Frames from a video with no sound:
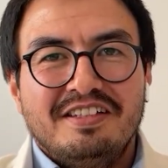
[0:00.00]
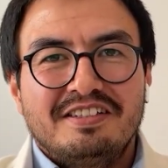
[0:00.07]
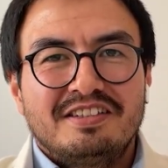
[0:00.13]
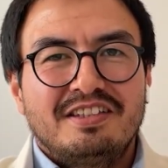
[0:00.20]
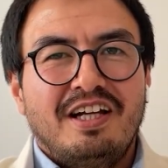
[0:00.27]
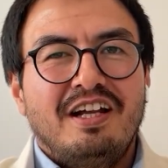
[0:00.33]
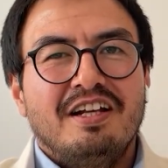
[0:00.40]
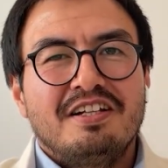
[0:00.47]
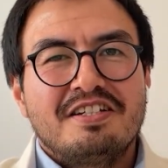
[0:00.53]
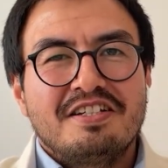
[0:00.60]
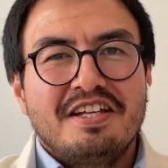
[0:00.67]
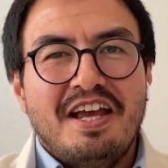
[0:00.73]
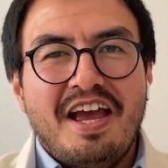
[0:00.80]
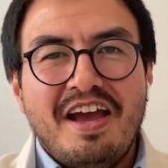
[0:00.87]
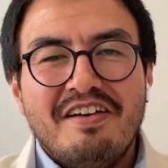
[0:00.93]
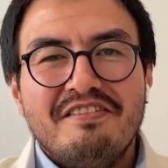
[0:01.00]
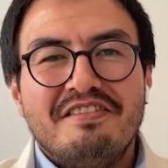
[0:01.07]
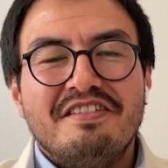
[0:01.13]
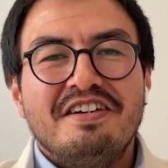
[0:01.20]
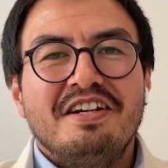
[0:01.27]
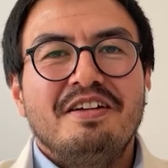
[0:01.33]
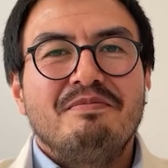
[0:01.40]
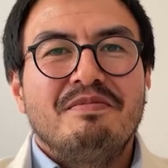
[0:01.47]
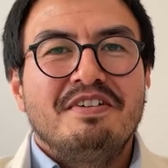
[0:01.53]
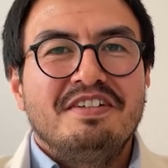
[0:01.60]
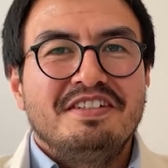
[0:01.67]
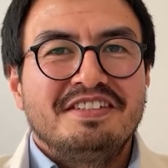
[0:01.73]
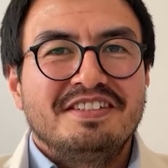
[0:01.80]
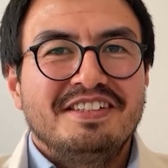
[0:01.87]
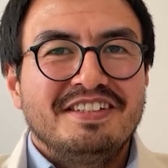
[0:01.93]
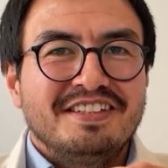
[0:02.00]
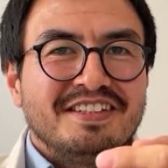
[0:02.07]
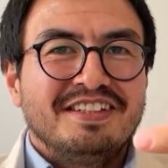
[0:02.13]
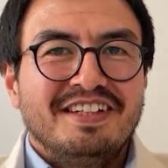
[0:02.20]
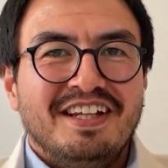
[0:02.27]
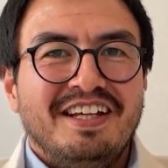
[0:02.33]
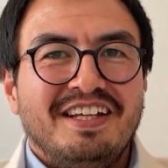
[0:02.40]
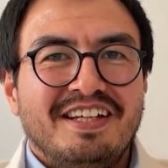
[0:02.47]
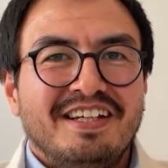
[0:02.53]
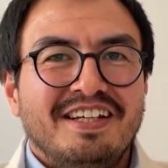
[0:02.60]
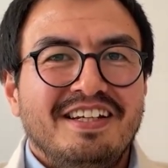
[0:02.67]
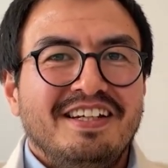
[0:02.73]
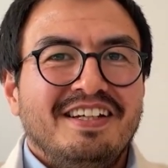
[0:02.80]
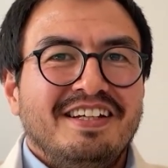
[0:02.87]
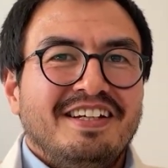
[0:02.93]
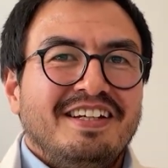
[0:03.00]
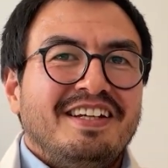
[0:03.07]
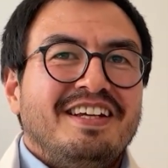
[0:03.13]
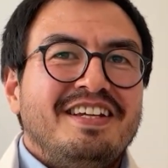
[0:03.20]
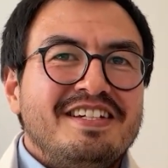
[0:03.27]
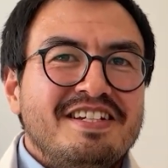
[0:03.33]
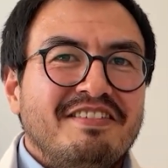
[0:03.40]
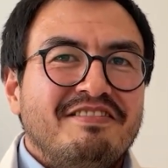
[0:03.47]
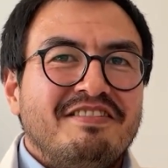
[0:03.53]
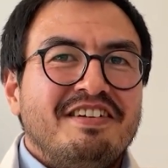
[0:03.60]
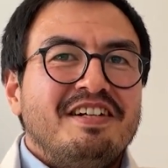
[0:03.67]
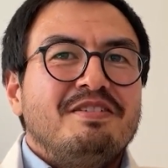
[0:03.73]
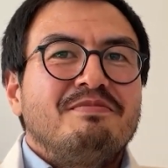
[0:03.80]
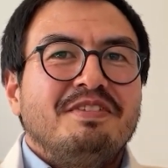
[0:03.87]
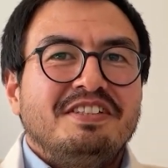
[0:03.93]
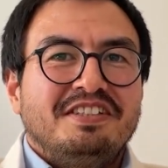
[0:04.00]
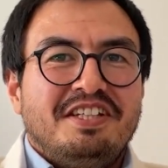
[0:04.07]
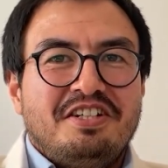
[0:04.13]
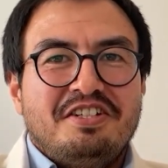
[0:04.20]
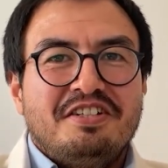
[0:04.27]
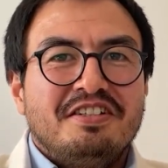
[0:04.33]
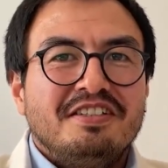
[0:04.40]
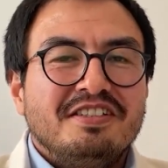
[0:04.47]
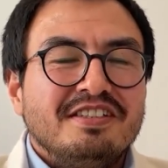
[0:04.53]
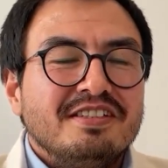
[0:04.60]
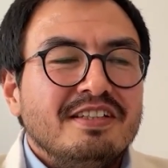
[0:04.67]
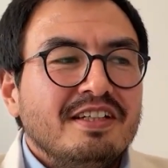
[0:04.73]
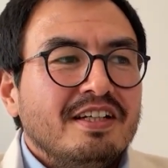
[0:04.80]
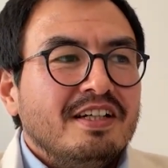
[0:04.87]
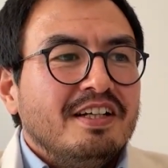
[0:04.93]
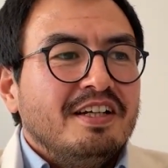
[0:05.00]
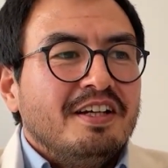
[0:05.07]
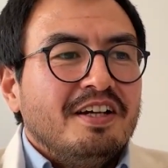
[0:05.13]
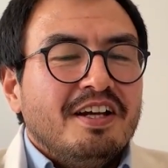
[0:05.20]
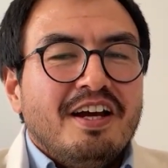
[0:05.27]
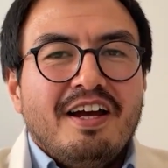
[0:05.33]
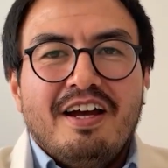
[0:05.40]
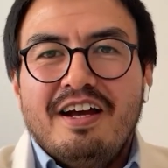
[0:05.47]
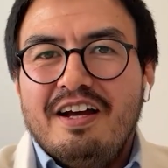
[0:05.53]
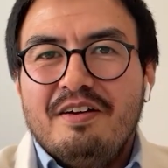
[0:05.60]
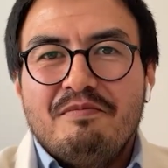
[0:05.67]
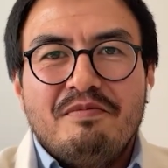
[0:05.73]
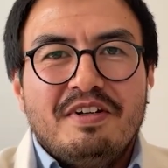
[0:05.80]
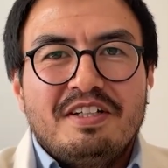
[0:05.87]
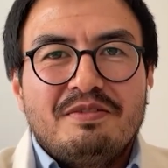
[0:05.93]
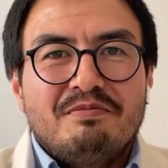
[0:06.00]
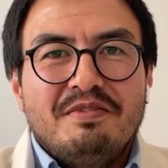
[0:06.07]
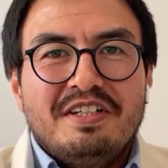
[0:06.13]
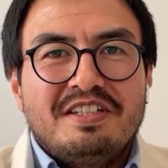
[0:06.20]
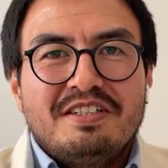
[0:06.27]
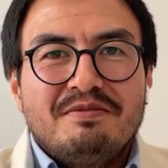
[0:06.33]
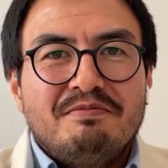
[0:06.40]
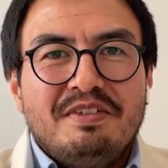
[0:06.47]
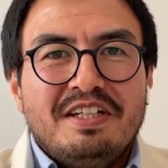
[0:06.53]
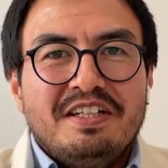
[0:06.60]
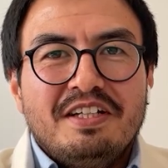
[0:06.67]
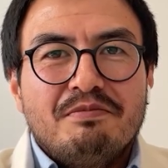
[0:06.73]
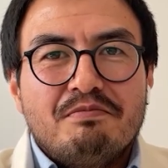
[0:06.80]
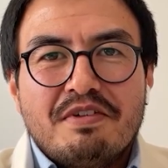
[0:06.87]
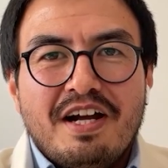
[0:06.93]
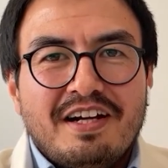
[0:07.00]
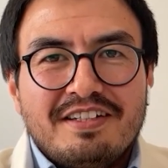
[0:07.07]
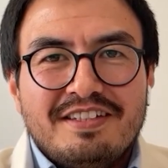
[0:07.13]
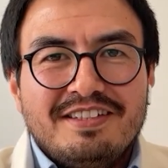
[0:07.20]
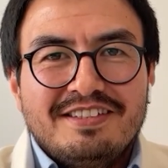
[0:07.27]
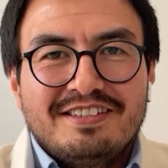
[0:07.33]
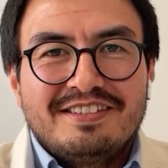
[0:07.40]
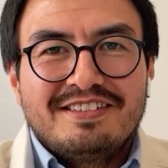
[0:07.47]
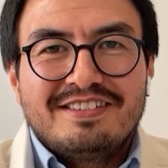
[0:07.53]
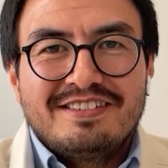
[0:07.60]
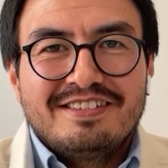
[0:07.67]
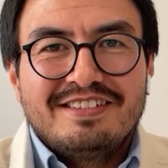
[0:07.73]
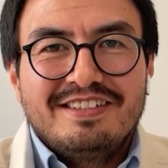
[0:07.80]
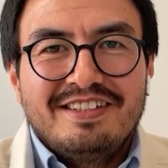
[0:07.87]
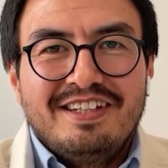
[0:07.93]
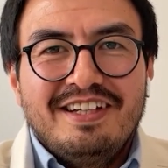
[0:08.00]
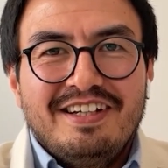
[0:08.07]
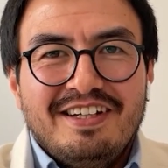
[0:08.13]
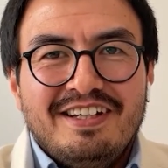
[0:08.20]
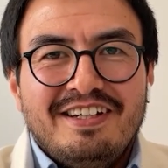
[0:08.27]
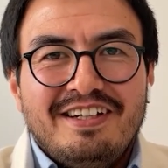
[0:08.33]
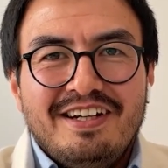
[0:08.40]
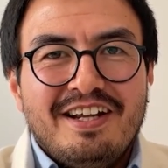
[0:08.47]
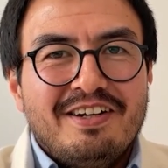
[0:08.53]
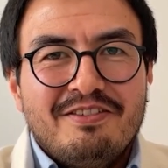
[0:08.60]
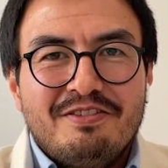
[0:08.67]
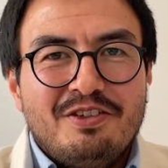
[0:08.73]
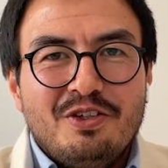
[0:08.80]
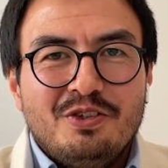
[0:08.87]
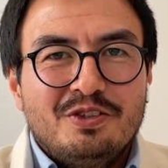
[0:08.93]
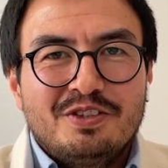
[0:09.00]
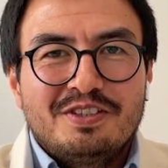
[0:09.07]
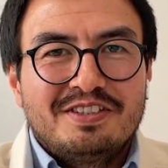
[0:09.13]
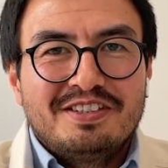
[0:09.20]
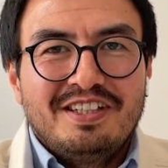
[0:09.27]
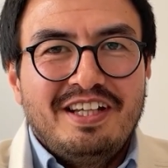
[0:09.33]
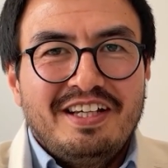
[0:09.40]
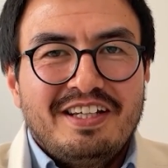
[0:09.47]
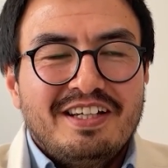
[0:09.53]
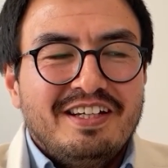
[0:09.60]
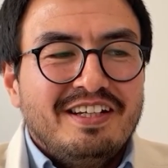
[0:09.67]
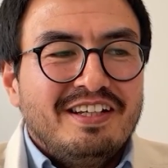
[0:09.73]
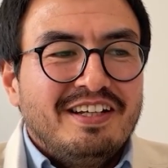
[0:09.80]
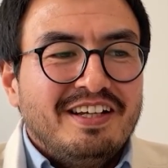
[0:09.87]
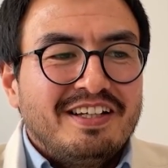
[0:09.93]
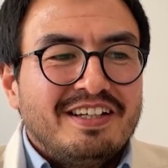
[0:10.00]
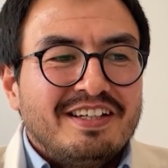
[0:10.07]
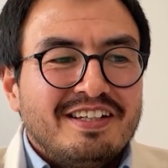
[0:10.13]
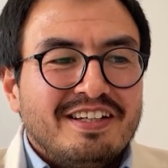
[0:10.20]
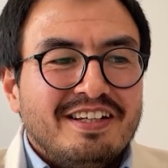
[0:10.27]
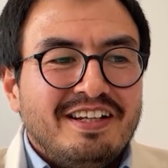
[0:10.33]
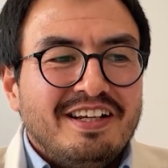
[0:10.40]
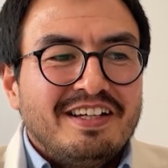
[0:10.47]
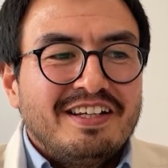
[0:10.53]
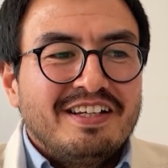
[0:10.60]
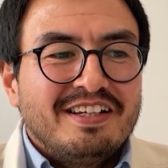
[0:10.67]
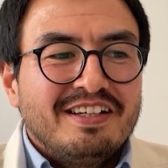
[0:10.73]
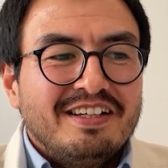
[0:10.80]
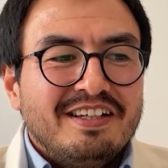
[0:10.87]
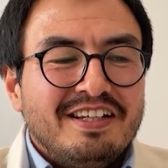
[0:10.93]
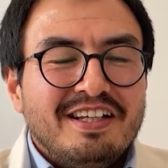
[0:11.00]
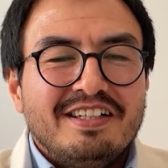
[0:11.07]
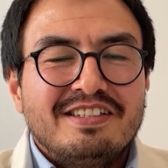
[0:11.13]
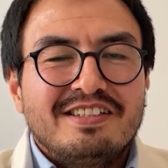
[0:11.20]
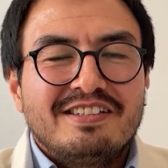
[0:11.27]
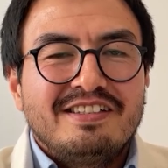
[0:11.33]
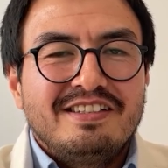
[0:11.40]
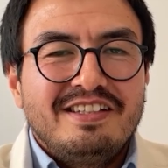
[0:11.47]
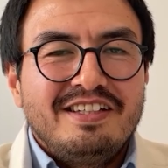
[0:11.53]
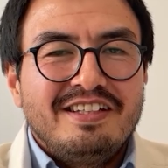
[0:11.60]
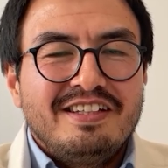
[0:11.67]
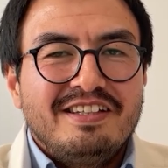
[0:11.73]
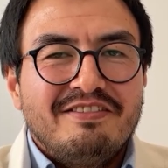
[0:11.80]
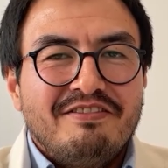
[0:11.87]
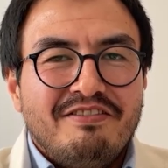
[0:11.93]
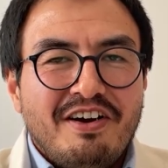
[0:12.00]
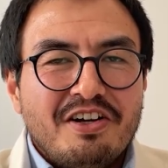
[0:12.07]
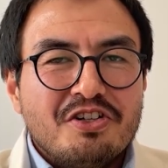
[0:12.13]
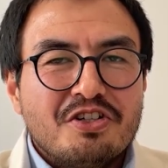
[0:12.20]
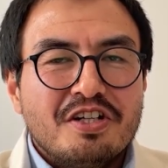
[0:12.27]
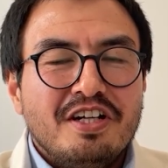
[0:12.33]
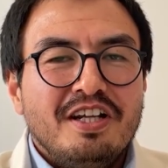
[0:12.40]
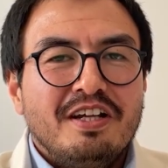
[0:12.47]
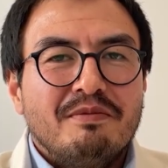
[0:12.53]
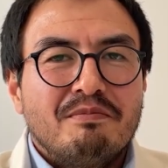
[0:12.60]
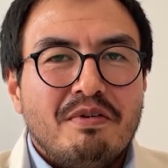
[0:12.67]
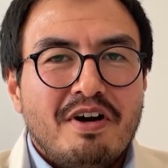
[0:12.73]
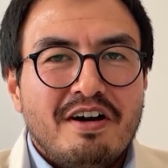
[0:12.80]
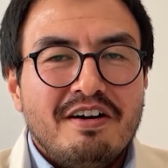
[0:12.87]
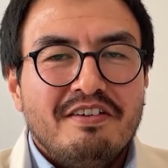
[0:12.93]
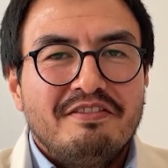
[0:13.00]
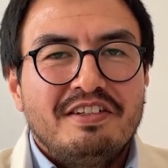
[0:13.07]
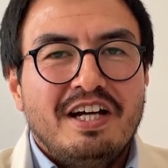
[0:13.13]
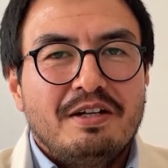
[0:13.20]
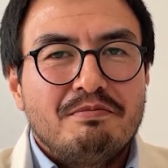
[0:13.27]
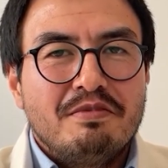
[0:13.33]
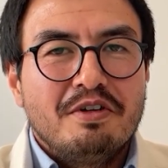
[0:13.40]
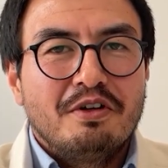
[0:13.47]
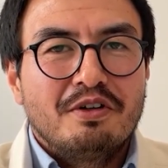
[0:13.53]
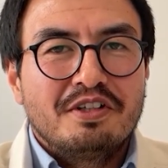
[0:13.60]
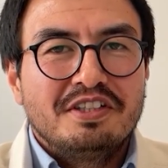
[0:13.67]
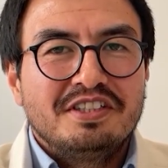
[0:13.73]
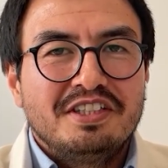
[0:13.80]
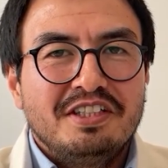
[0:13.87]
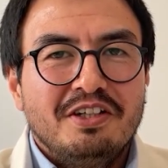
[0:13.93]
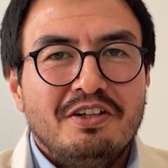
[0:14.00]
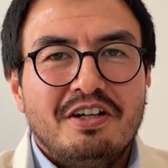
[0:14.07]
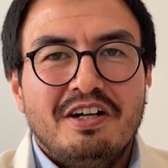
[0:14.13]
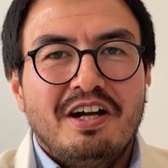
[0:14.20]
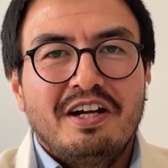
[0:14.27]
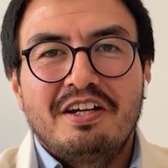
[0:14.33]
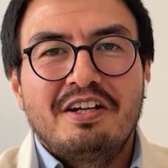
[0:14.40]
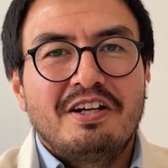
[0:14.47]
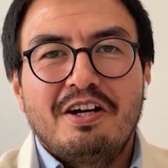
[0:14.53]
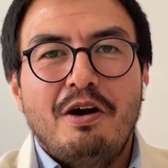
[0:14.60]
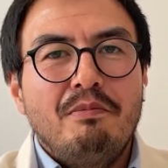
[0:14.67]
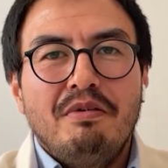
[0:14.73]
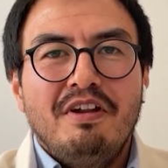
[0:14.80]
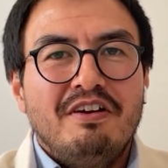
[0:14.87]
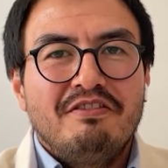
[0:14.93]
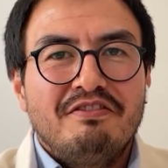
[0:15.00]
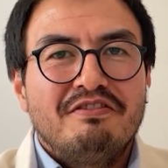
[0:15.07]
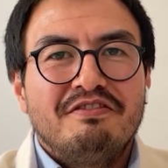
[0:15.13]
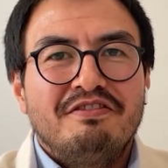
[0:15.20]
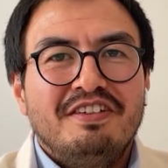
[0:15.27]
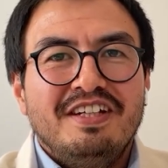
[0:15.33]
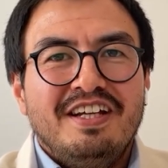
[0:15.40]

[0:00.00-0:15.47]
installed every person like in different positions. But in practice, none of those the functioning part of that bureaucracy are a couple of